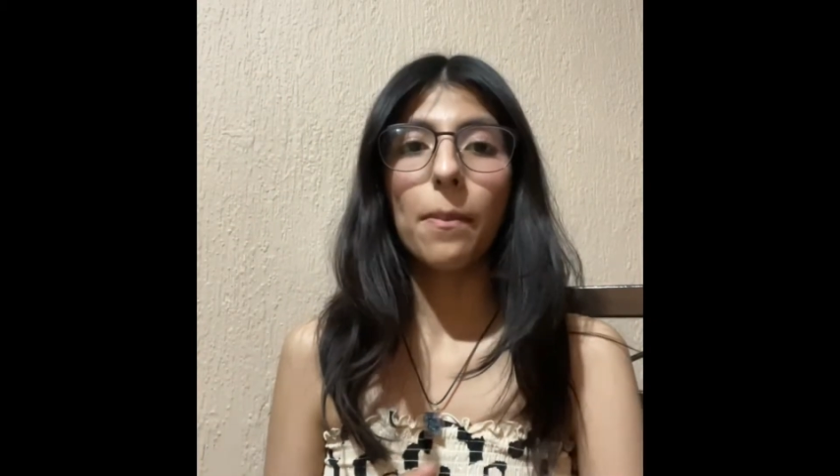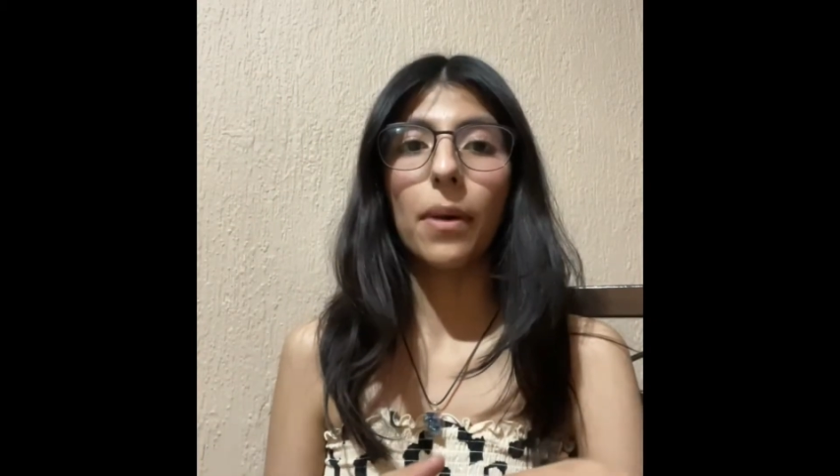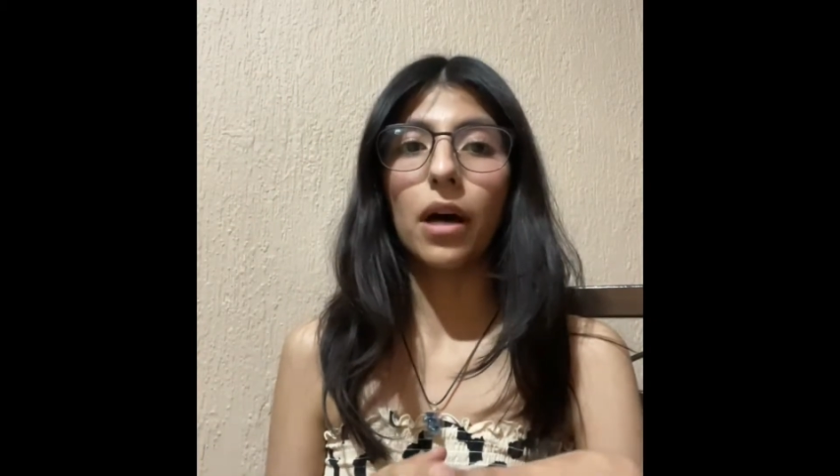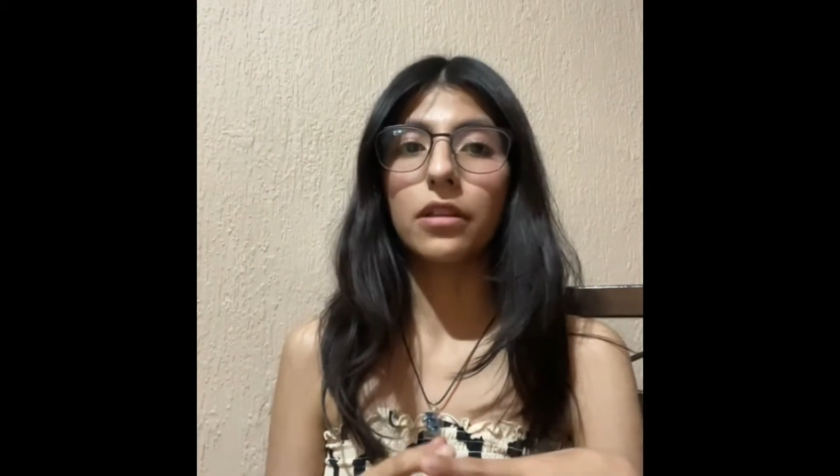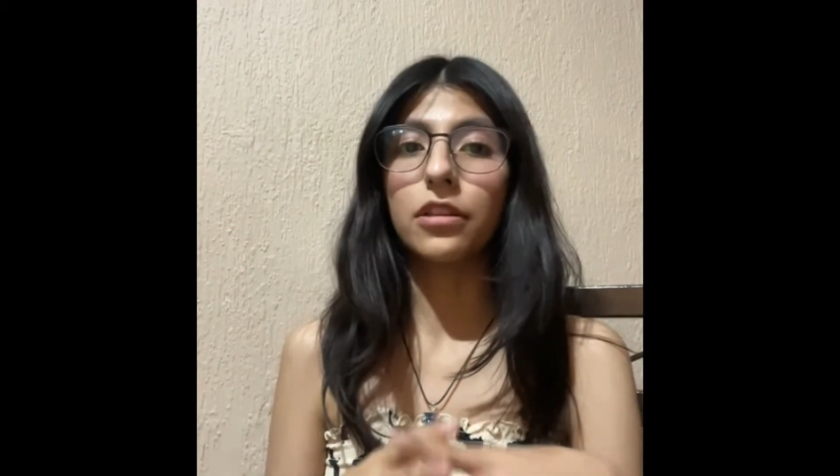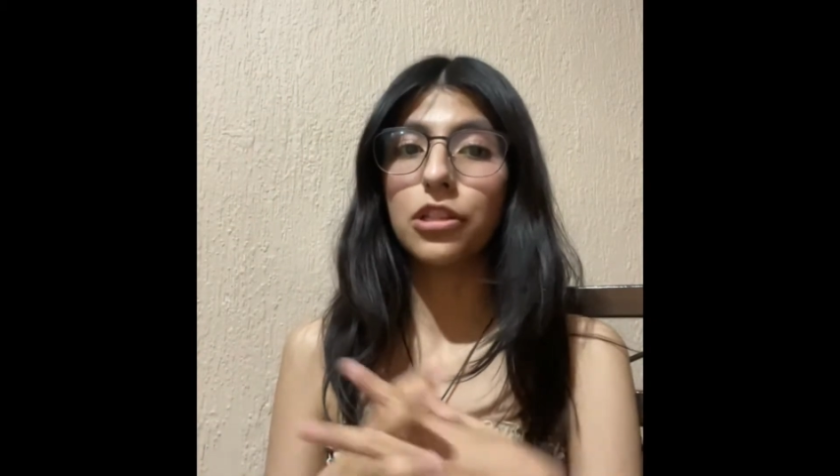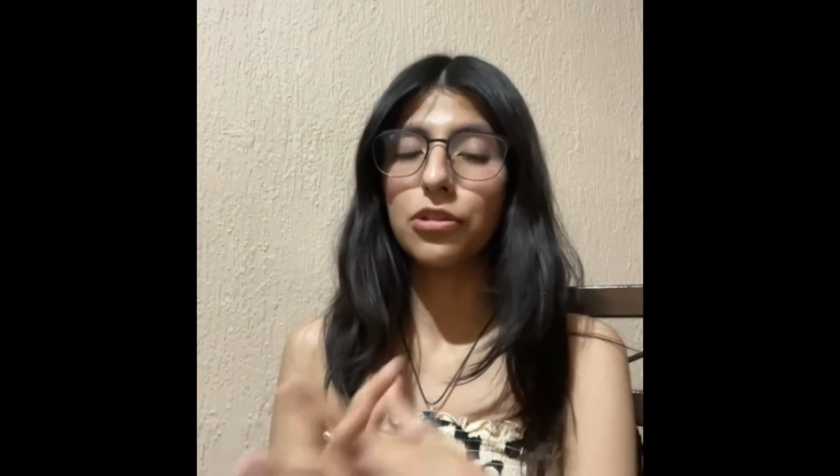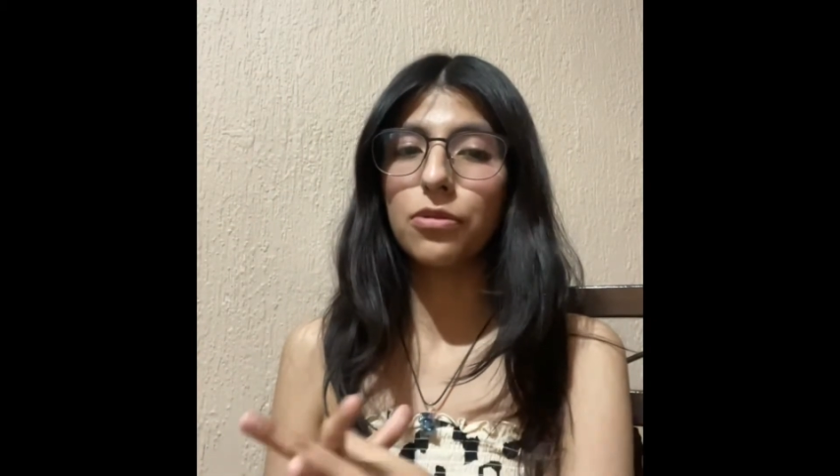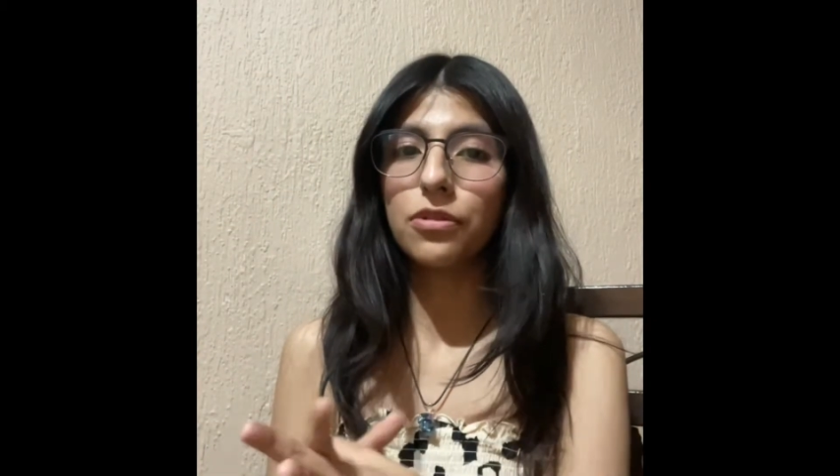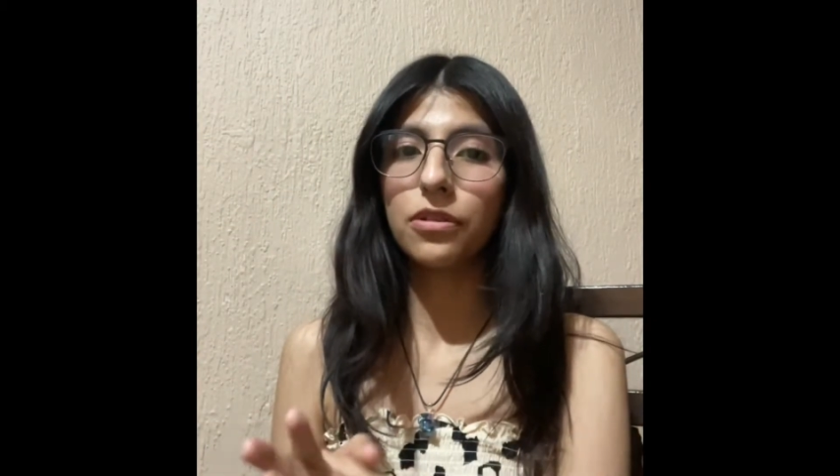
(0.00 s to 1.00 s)
But the
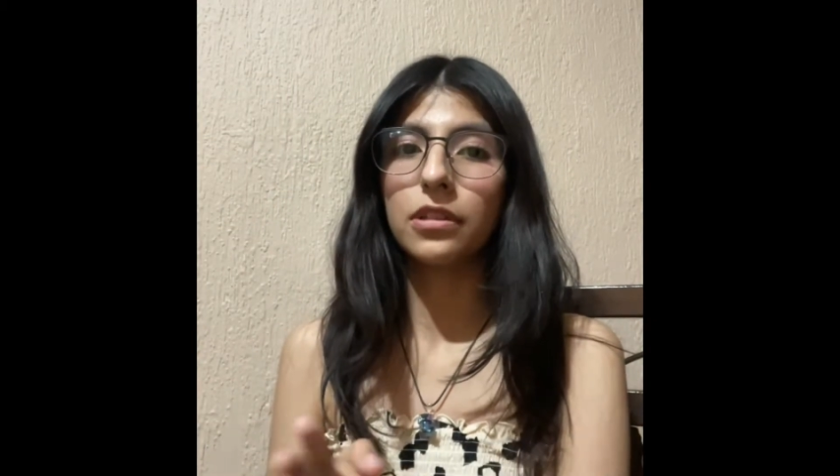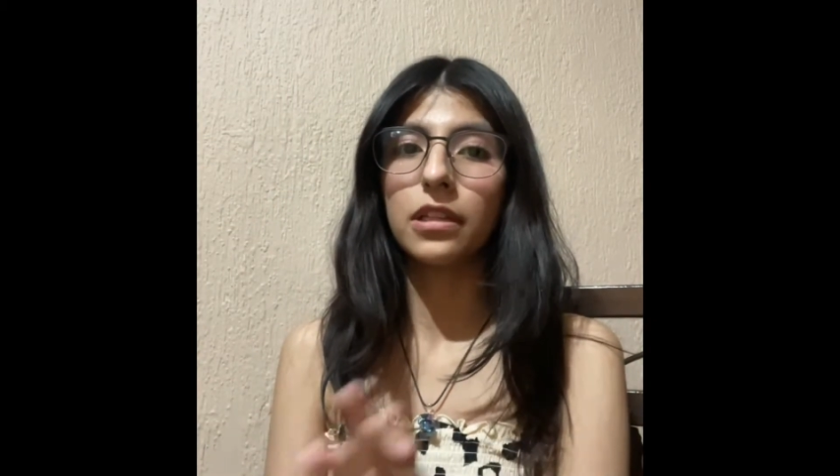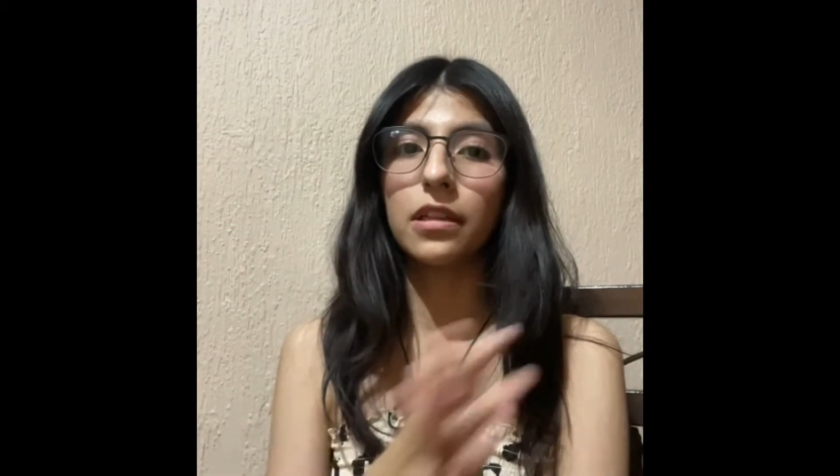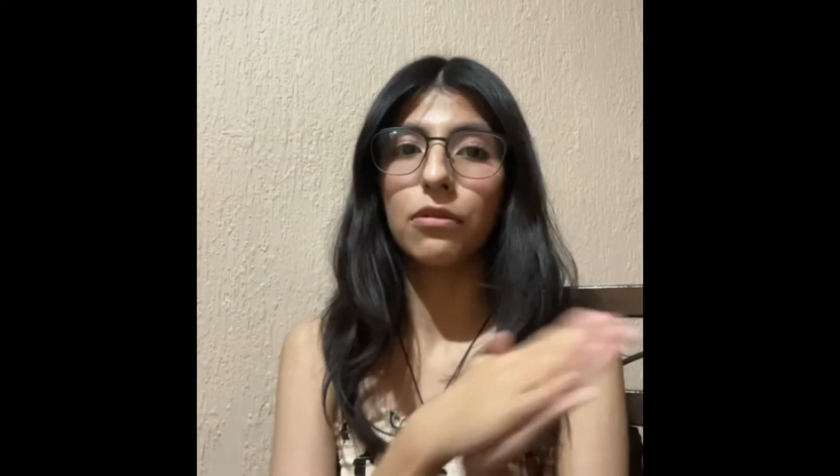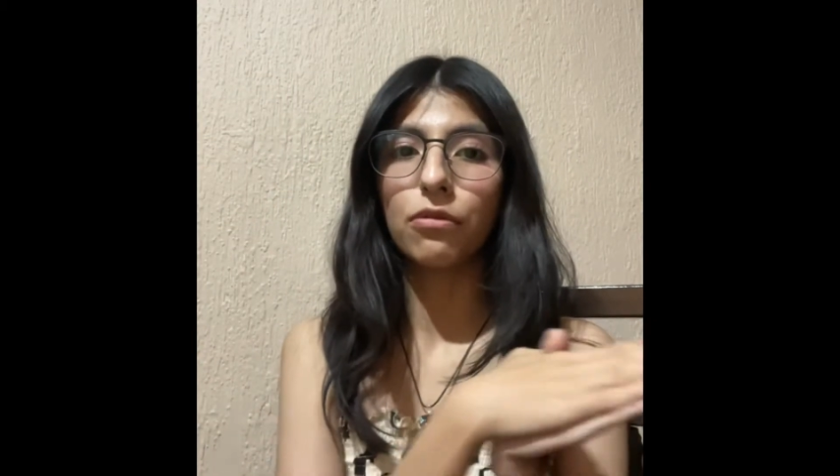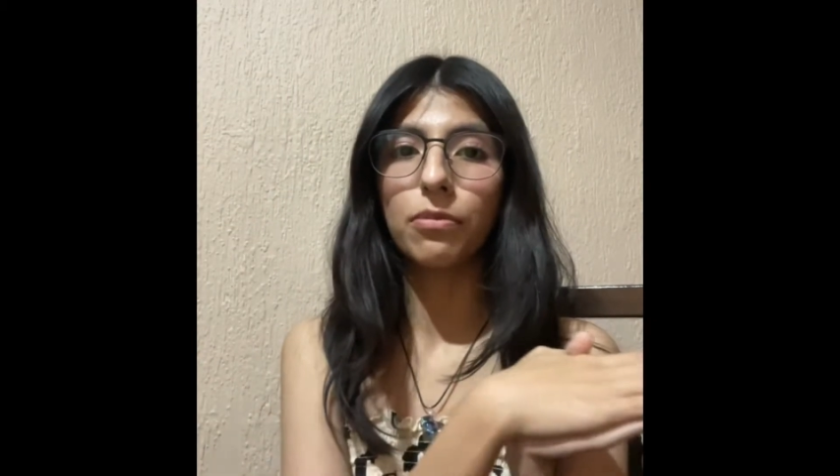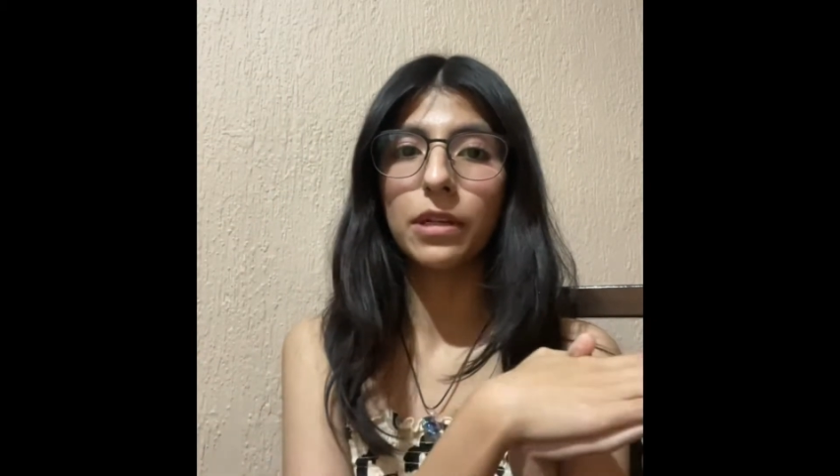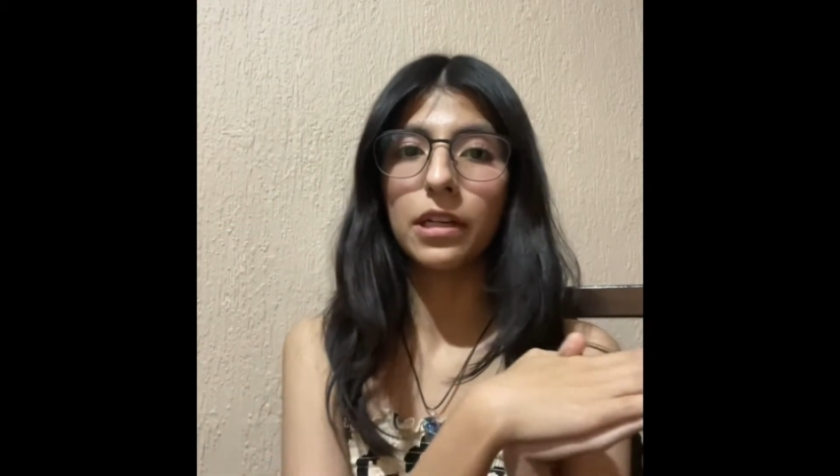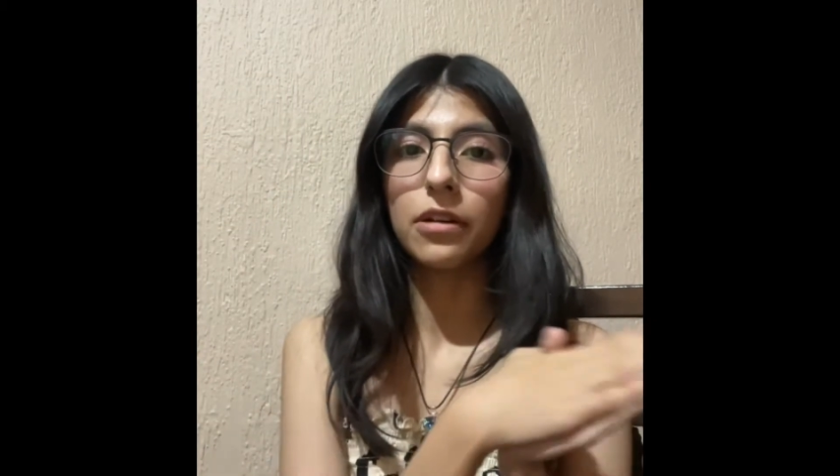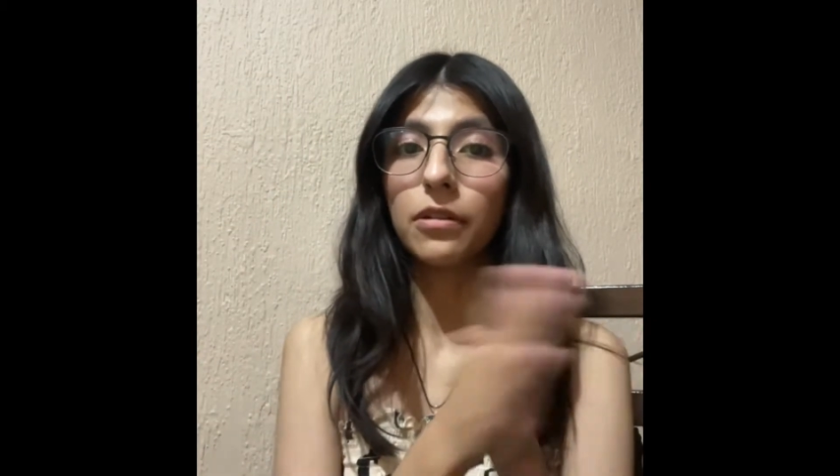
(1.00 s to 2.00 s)
shoes on the
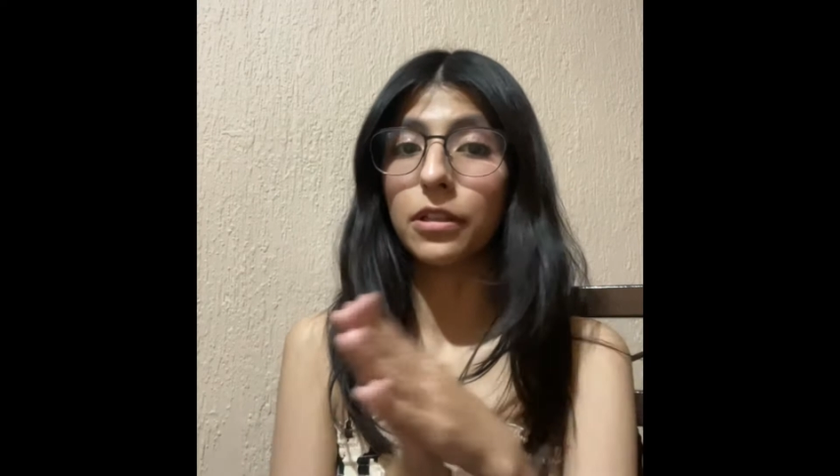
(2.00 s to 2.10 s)
Danube are